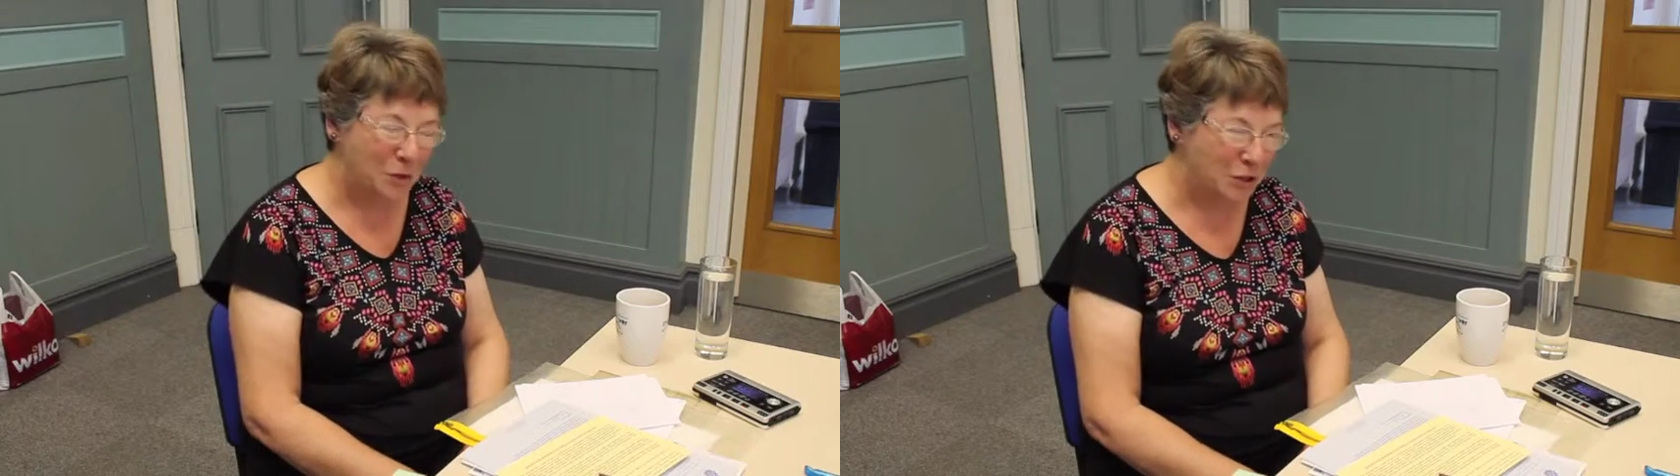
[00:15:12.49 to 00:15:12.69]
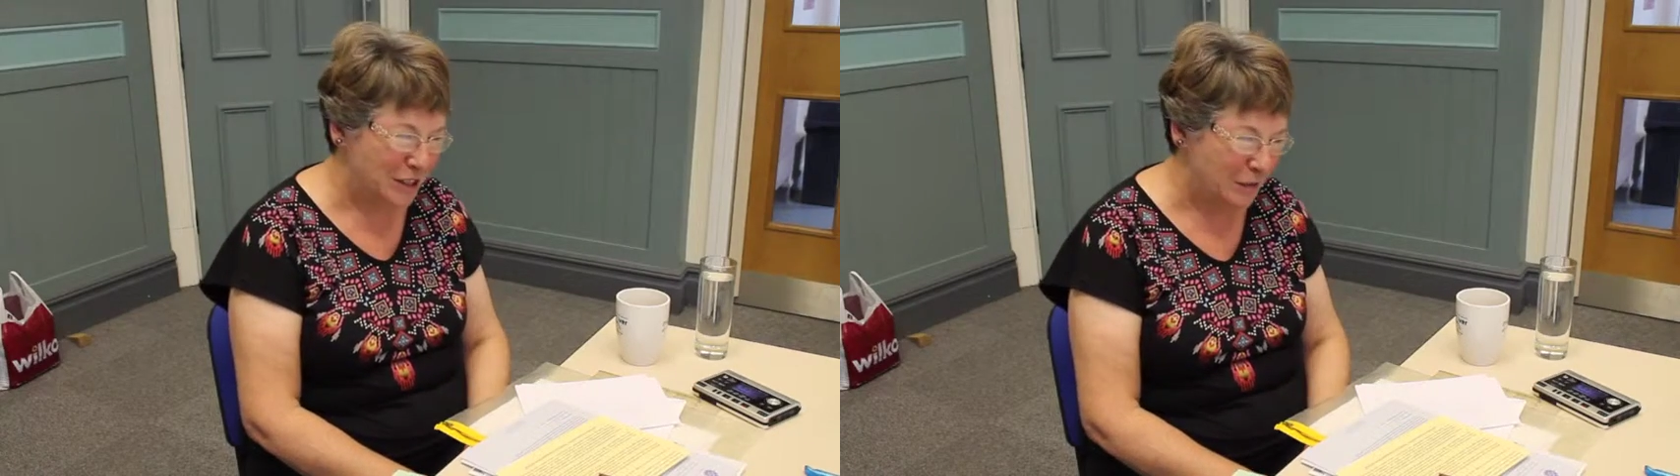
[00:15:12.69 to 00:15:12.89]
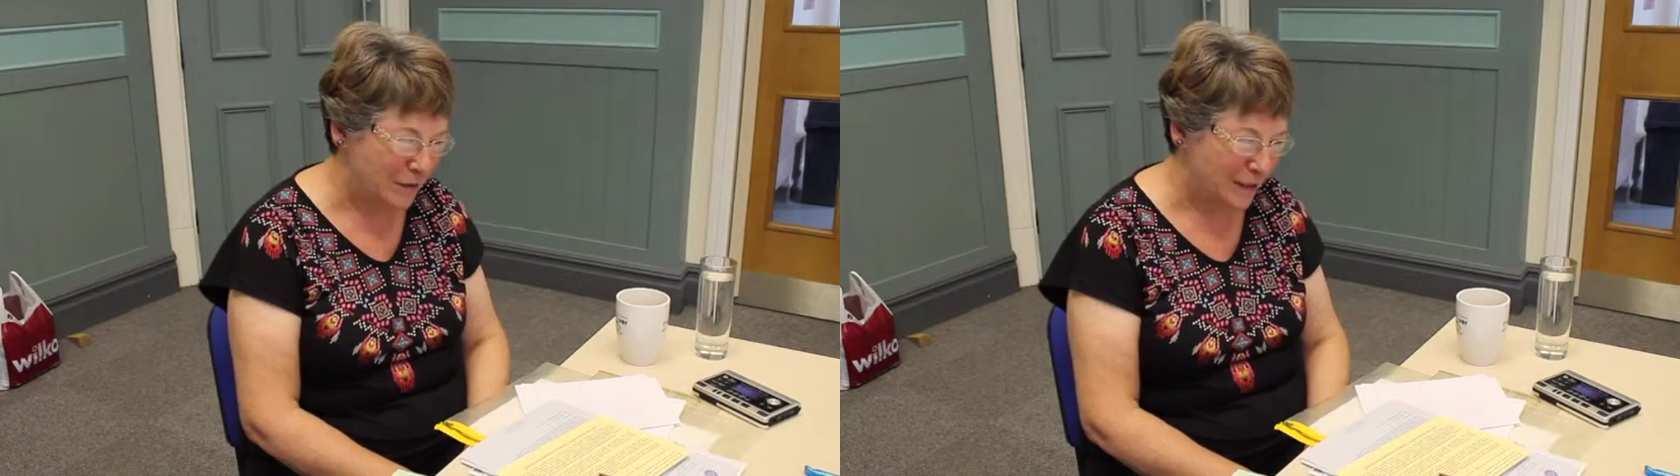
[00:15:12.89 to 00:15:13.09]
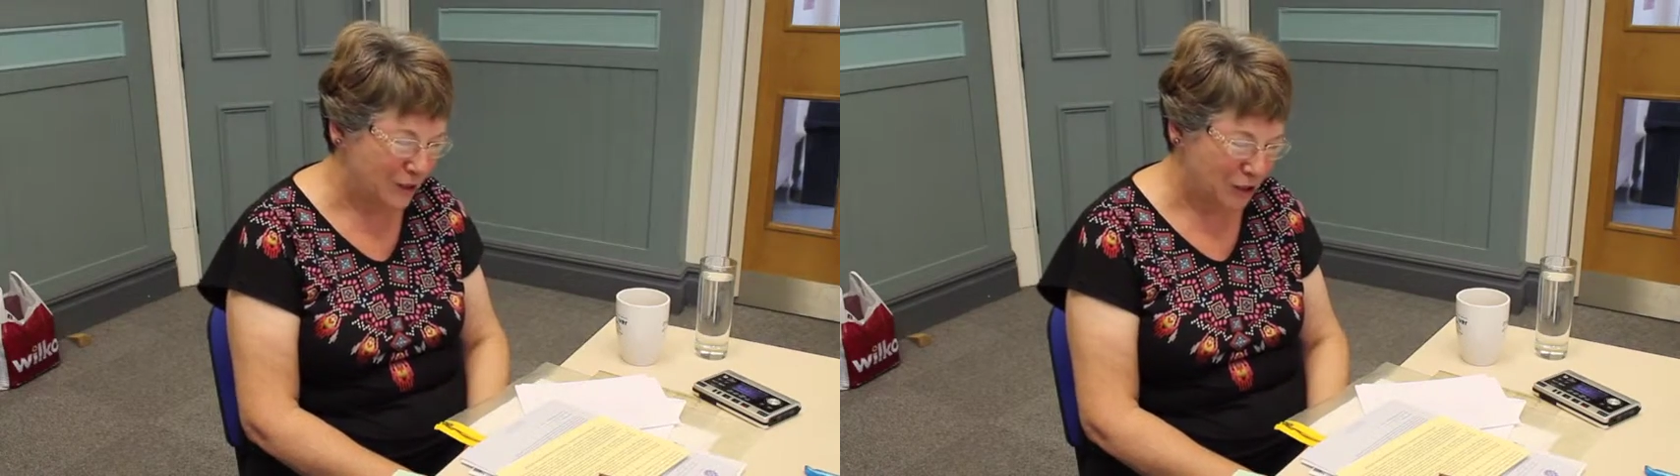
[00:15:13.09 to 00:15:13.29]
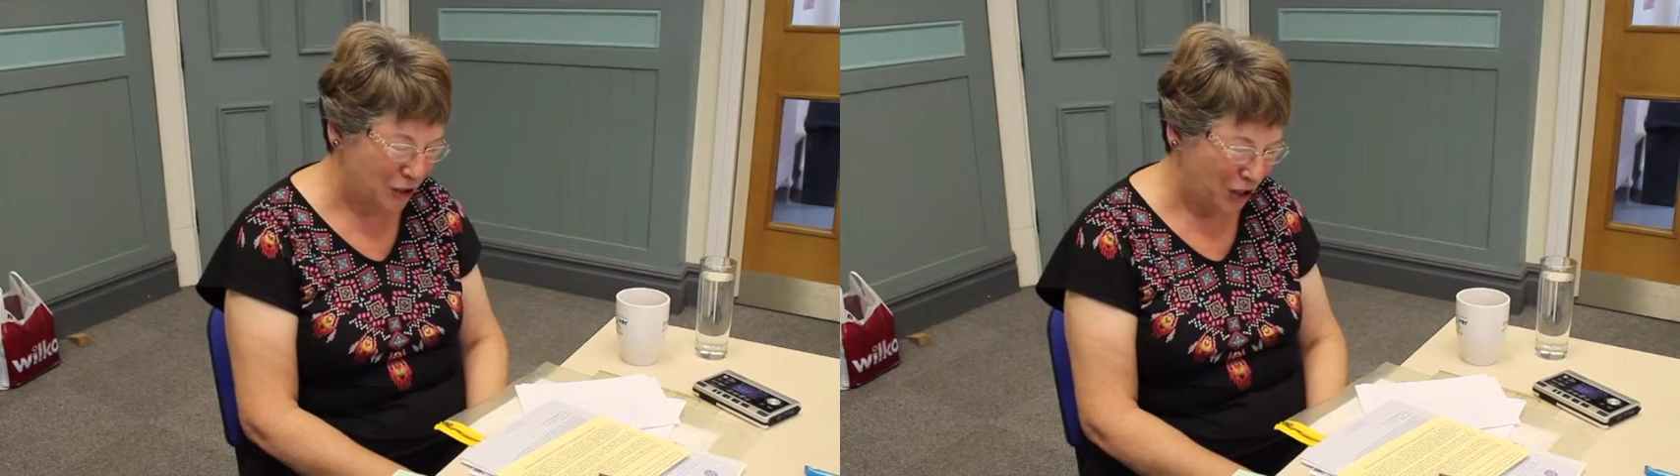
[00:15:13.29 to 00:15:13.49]
wasn't
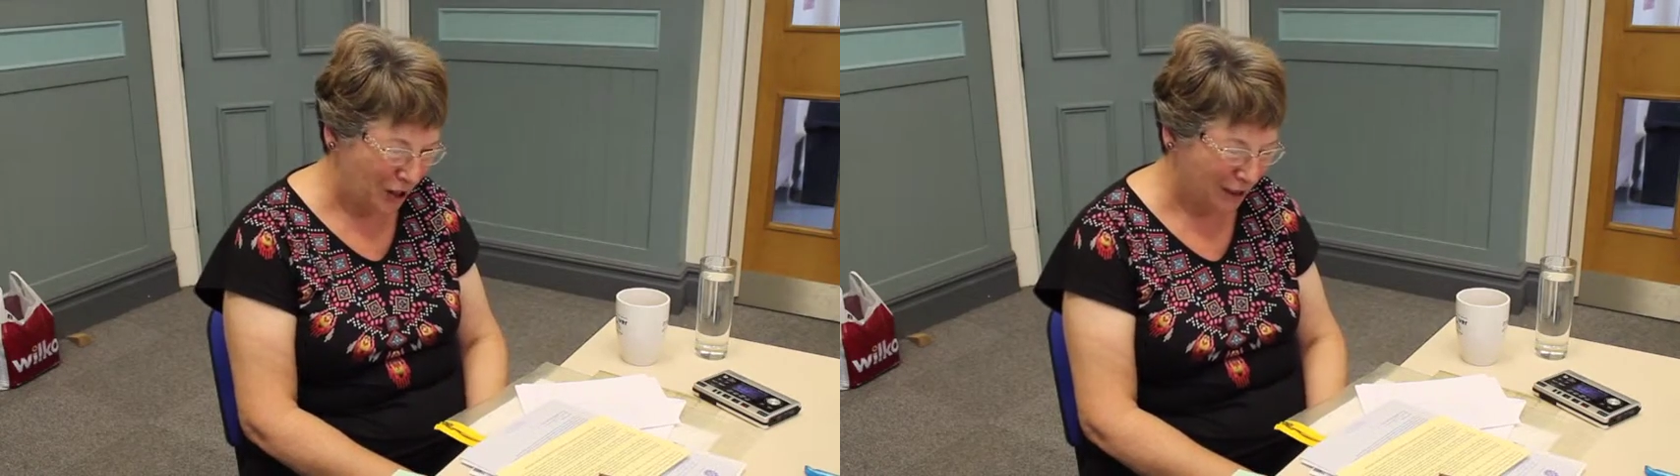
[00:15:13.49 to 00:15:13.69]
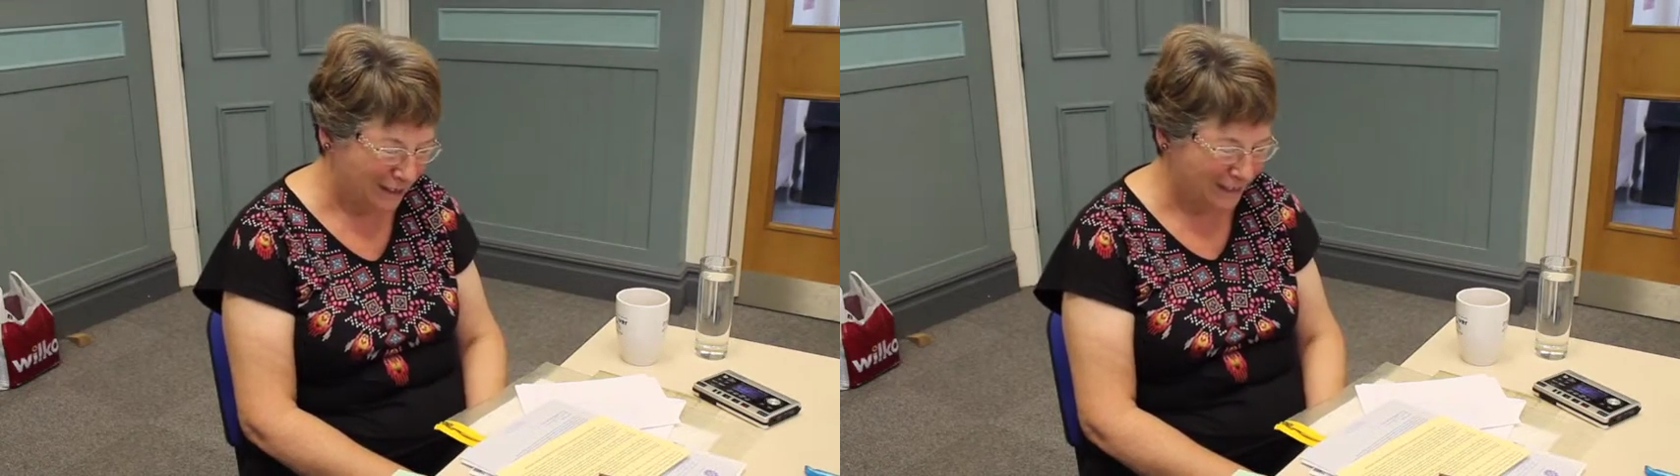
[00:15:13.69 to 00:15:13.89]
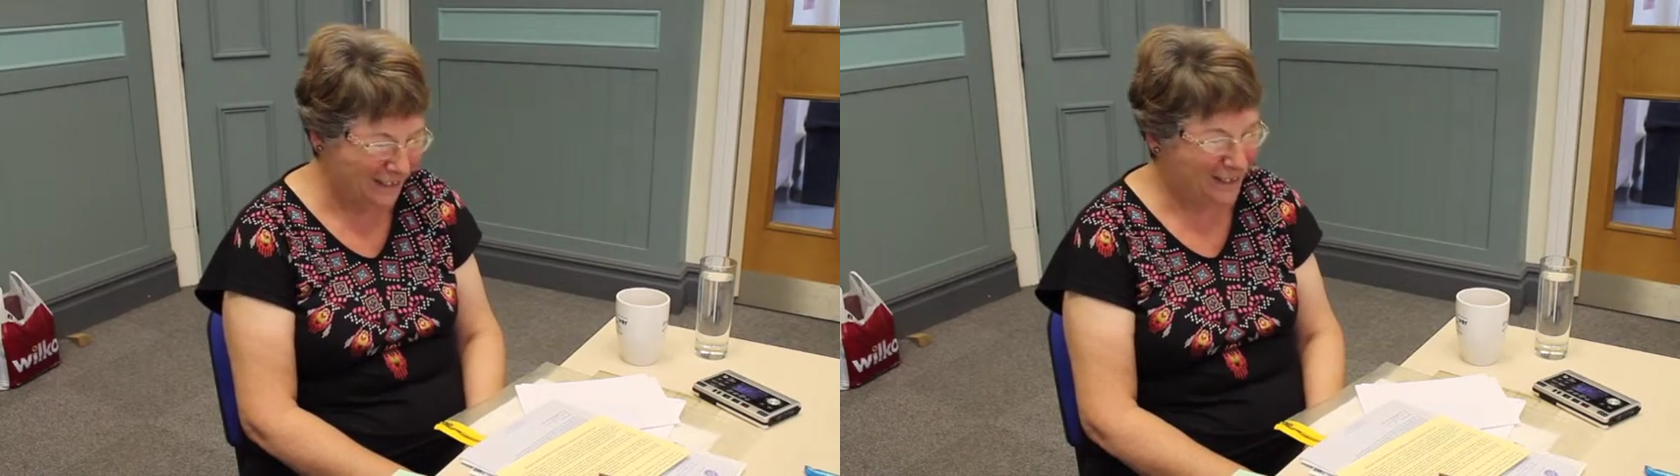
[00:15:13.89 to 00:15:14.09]
impressed at all.